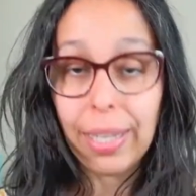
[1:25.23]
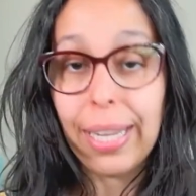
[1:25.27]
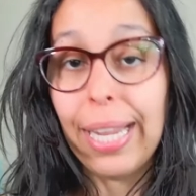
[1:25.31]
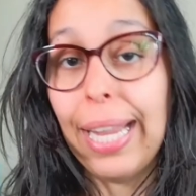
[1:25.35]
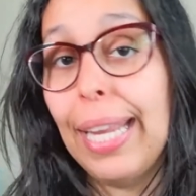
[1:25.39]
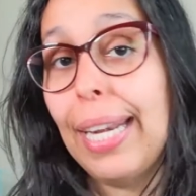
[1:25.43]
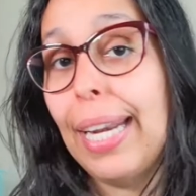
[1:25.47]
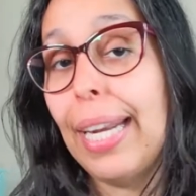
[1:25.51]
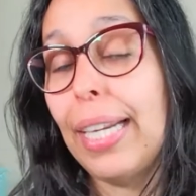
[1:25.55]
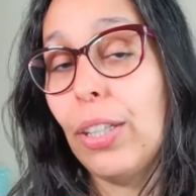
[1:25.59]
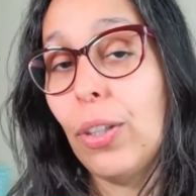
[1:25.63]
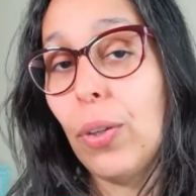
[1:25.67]

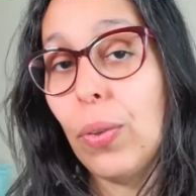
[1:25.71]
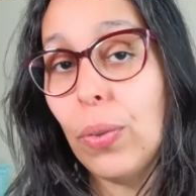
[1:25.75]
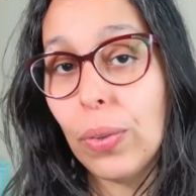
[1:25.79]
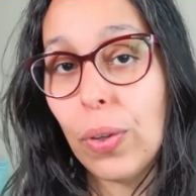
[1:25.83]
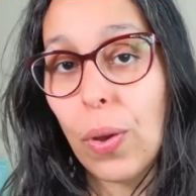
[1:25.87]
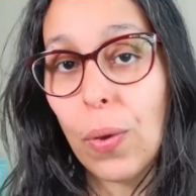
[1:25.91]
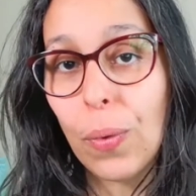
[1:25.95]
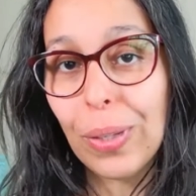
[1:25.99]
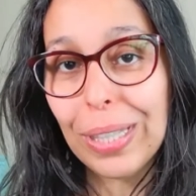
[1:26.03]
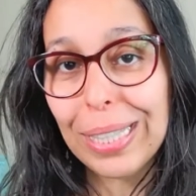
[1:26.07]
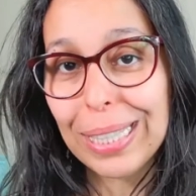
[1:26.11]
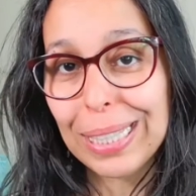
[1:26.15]
and I don't
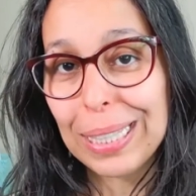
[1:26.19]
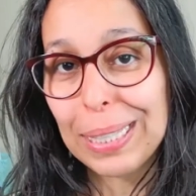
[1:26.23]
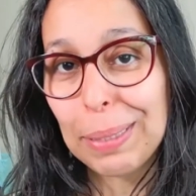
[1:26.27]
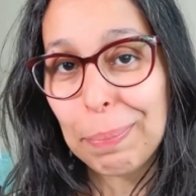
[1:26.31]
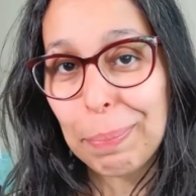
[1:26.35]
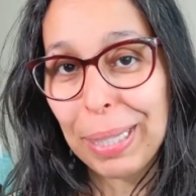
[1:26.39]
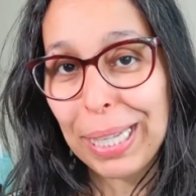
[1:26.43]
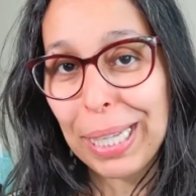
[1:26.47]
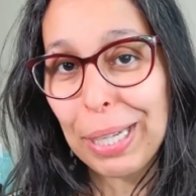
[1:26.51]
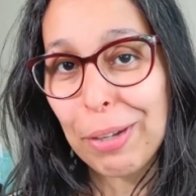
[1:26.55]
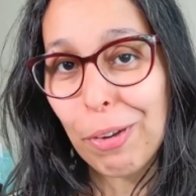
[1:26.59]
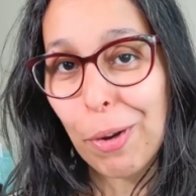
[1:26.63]
only
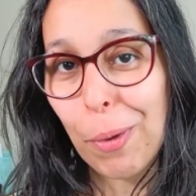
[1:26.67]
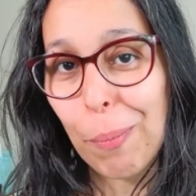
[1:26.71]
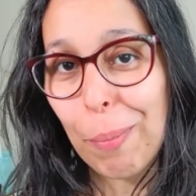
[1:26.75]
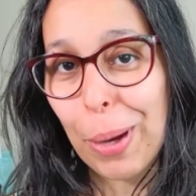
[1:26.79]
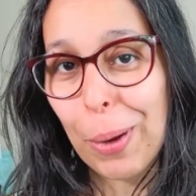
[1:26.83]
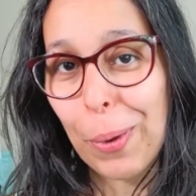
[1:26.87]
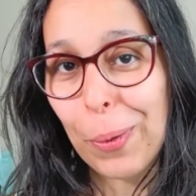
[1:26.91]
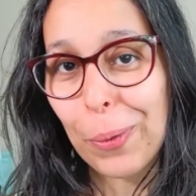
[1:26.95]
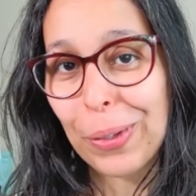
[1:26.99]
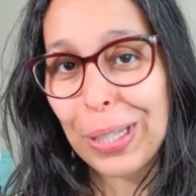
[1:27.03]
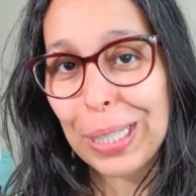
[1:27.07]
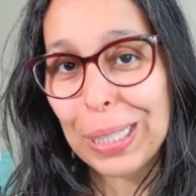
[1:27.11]
speak from
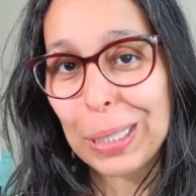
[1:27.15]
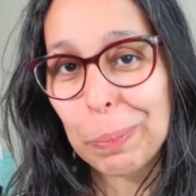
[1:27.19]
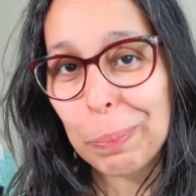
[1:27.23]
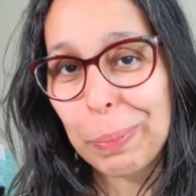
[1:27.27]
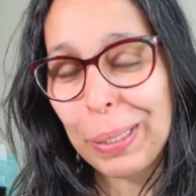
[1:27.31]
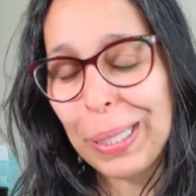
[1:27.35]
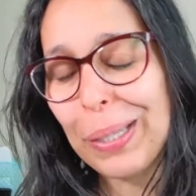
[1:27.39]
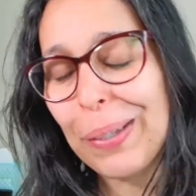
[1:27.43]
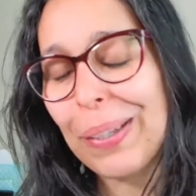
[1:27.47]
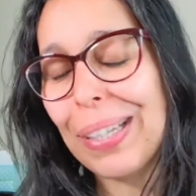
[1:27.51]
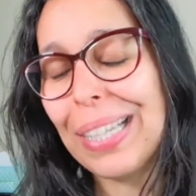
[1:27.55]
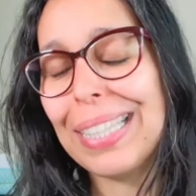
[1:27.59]
my own
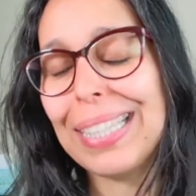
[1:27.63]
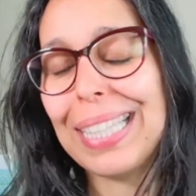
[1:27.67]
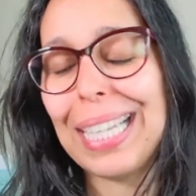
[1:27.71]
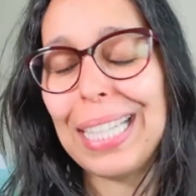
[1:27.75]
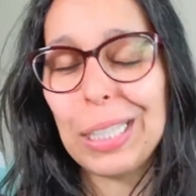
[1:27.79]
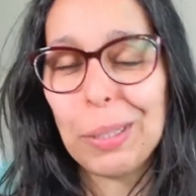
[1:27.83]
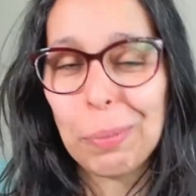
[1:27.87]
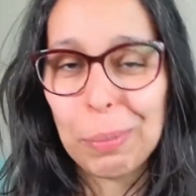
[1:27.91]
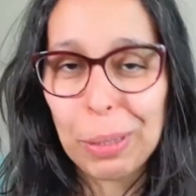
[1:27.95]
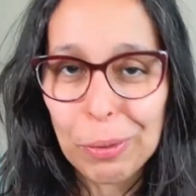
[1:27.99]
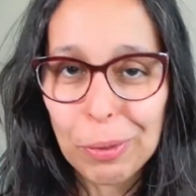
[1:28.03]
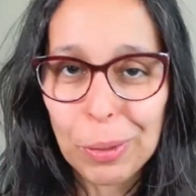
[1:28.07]
experience. I
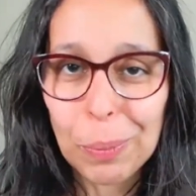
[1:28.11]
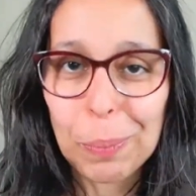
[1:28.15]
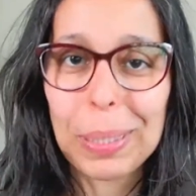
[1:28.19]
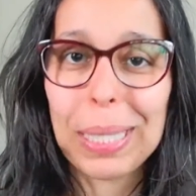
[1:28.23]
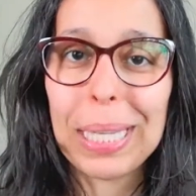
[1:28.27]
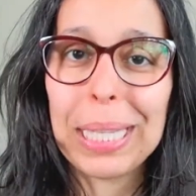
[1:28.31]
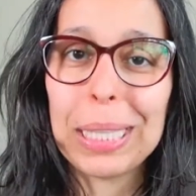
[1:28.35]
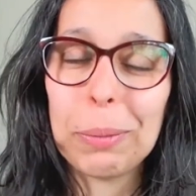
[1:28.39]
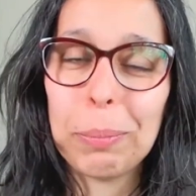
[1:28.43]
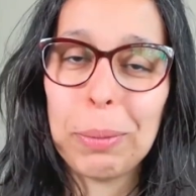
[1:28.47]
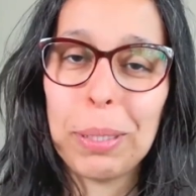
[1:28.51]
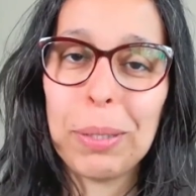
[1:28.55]
speak from the
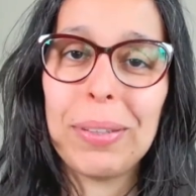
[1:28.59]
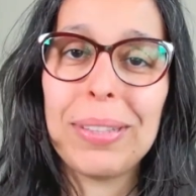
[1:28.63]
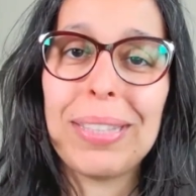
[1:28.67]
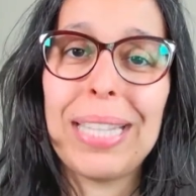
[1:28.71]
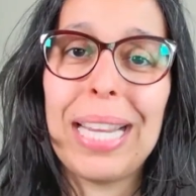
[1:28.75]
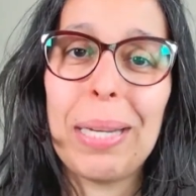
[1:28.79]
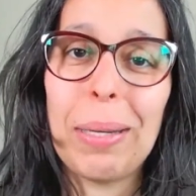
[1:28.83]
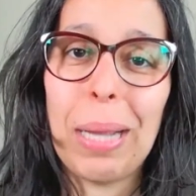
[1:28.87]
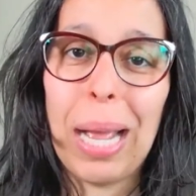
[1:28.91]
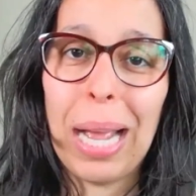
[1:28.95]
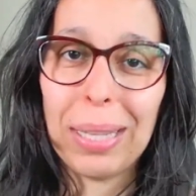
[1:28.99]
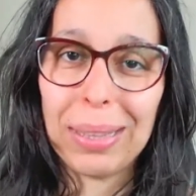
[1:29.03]
experience
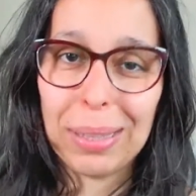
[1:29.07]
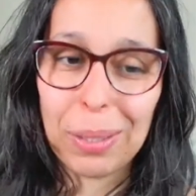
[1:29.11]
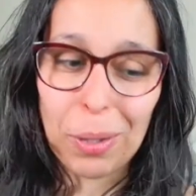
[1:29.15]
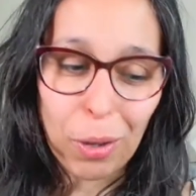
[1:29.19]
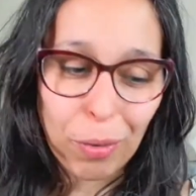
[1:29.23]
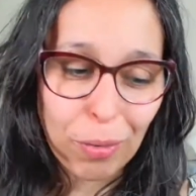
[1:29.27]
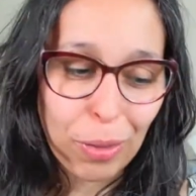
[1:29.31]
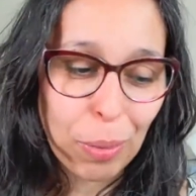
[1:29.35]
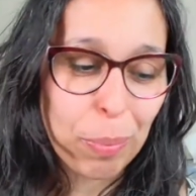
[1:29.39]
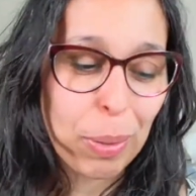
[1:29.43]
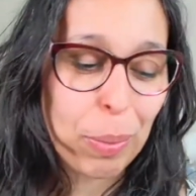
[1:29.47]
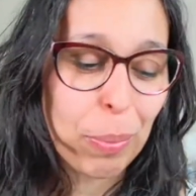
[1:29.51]
I,
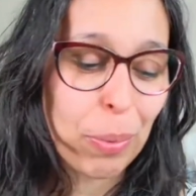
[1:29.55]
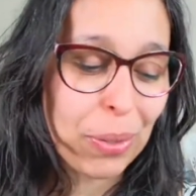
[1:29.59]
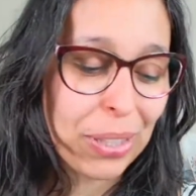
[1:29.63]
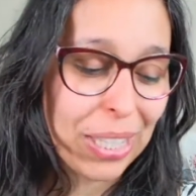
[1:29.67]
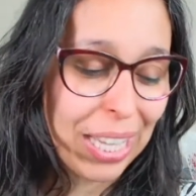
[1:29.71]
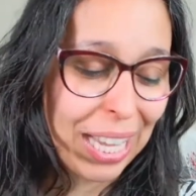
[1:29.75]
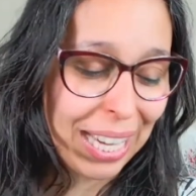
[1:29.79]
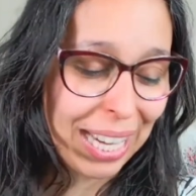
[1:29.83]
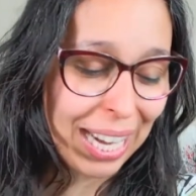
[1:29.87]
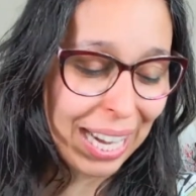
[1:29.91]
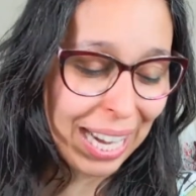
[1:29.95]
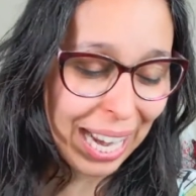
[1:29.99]
of the people
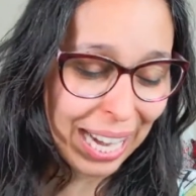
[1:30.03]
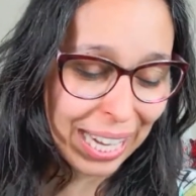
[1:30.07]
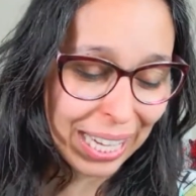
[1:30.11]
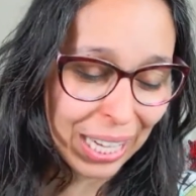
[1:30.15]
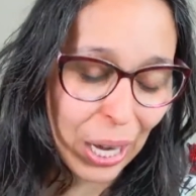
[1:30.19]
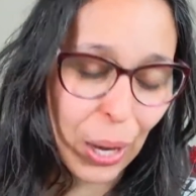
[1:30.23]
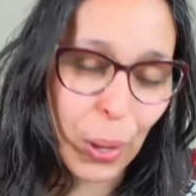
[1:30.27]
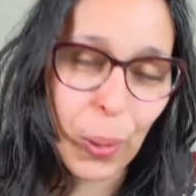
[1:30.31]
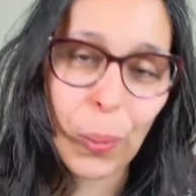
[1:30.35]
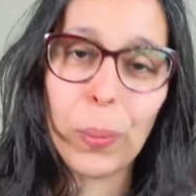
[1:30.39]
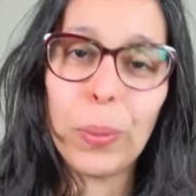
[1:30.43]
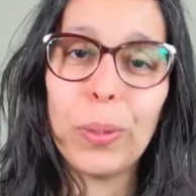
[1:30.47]
that I
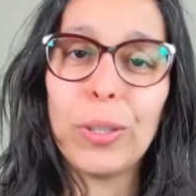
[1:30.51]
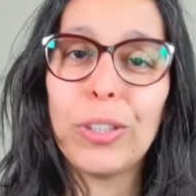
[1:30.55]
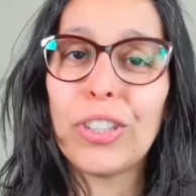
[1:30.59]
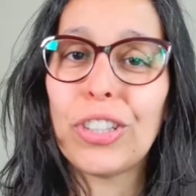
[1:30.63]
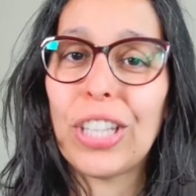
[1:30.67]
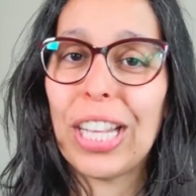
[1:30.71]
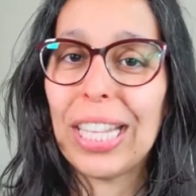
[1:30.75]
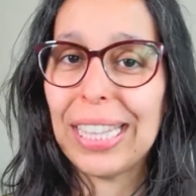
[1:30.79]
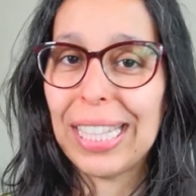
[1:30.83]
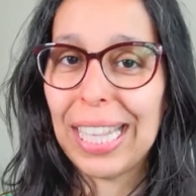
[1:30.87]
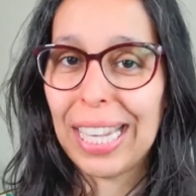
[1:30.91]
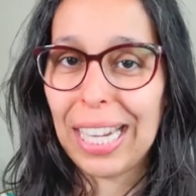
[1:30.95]
coached
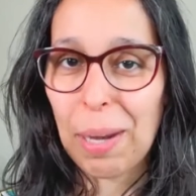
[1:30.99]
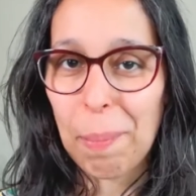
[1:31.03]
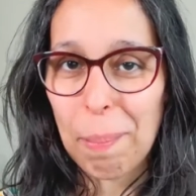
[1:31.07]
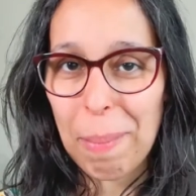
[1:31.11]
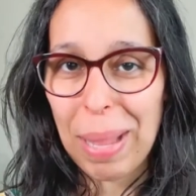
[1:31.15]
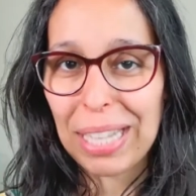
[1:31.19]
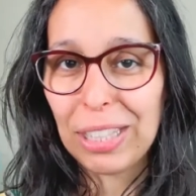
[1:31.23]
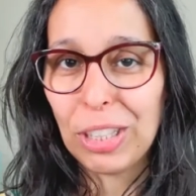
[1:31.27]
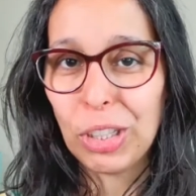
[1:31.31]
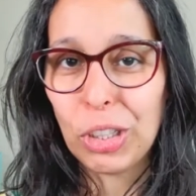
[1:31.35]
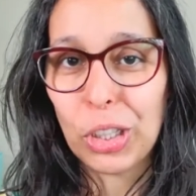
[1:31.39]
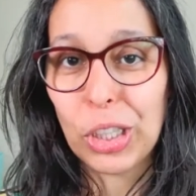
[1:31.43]
and that I
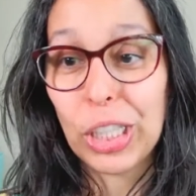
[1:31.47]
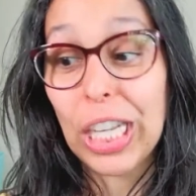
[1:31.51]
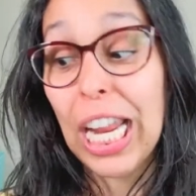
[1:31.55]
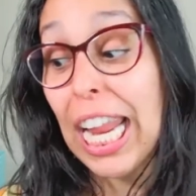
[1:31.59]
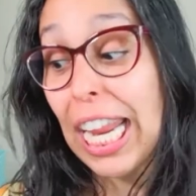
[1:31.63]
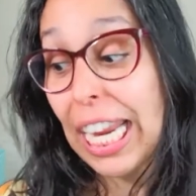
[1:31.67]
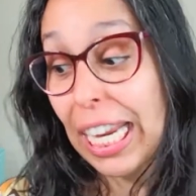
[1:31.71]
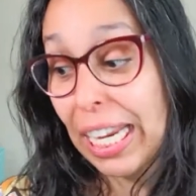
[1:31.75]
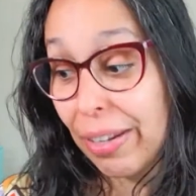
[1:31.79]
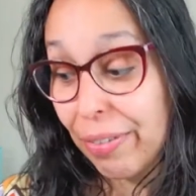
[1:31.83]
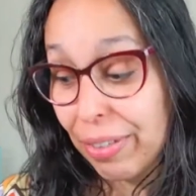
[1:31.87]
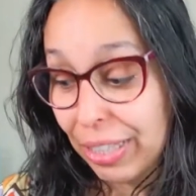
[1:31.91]
mentored,
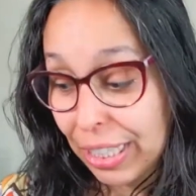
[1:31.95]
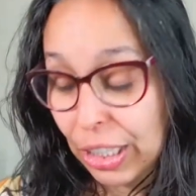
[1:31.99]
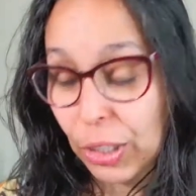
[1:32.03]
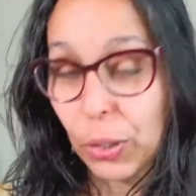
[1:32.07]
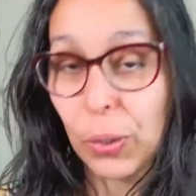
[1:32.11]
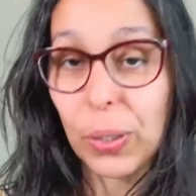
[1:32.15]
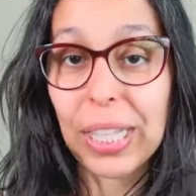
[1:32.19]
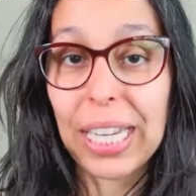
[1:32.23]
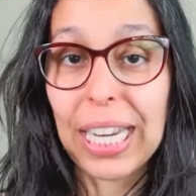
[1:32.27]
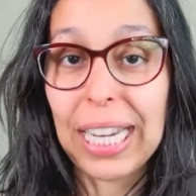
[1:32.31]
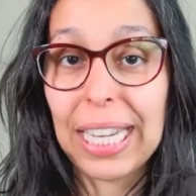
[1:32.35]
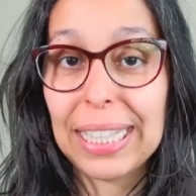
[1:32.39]
even in
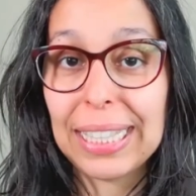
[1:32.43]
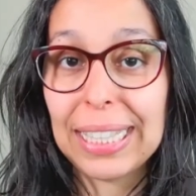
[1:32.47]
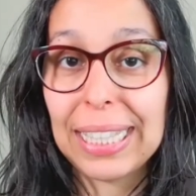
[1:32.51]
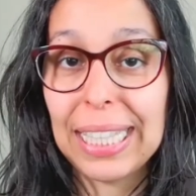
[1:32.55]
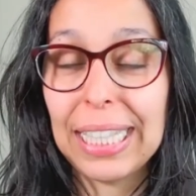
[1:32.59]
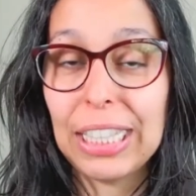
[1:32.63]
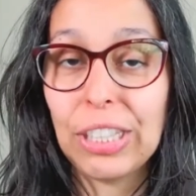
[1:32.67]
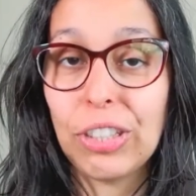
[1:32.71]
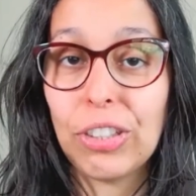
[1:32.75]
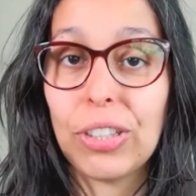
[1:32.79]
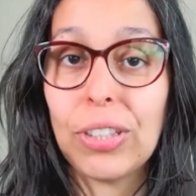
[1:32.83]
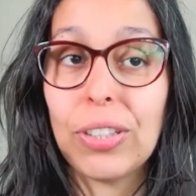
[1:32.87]

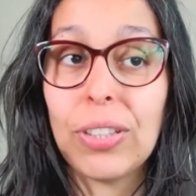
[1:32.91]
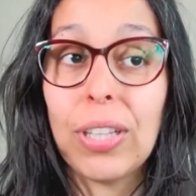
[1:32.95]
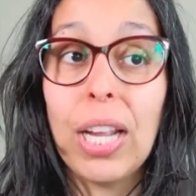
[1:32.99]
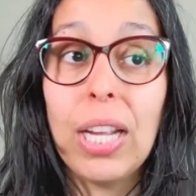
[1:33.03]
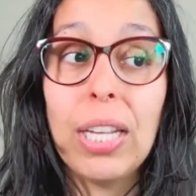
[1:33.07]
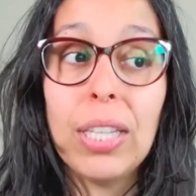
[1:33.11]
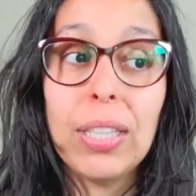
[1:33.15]
organizations.